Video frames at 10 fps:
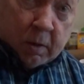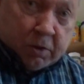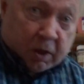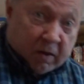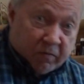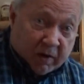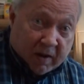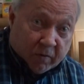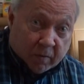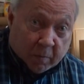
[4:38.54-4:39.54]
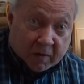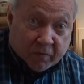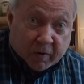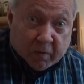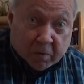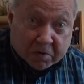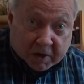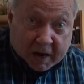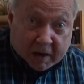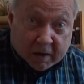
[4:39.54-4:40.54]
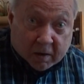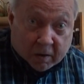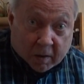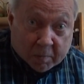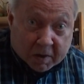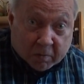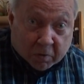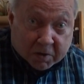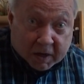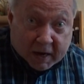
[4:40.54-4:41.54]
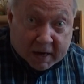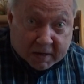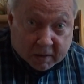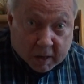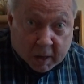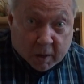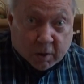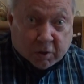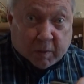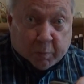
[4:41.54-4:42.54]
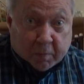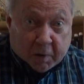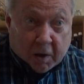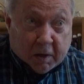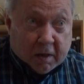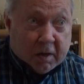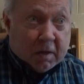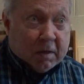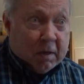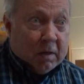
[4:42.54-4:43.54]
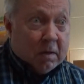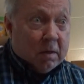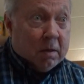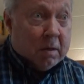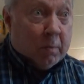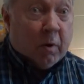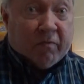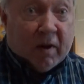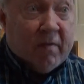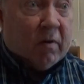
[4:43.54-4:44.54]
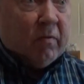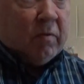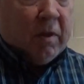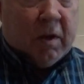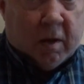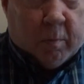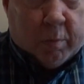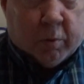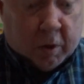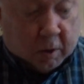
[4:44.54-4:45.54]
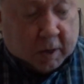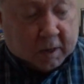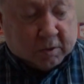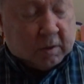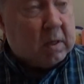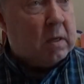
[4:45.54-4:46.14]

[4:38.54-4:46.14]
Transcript: chicken flavor. My friend Roseanne in Columbus, Roseanne Hansen, she put me onto this, and it's more flavorful than the bouillon actually.